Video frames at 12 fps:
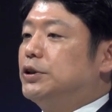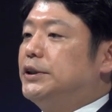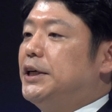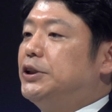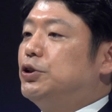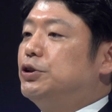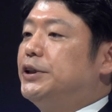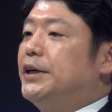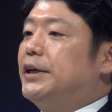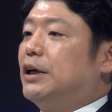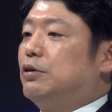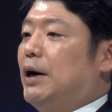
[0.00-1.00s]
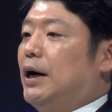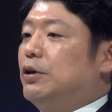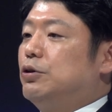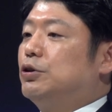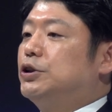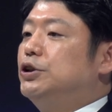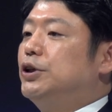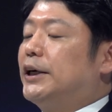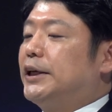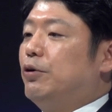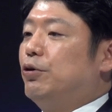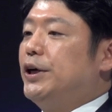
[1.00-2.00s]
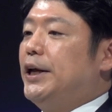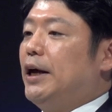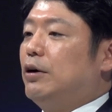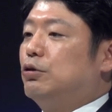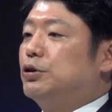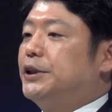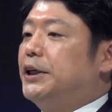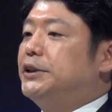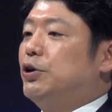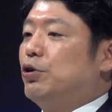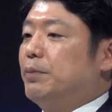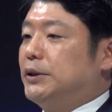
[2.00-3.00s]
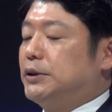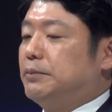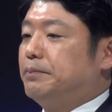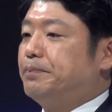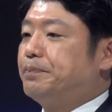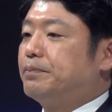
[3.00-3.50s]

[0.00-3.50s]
This growth strategy consists of 4 categories.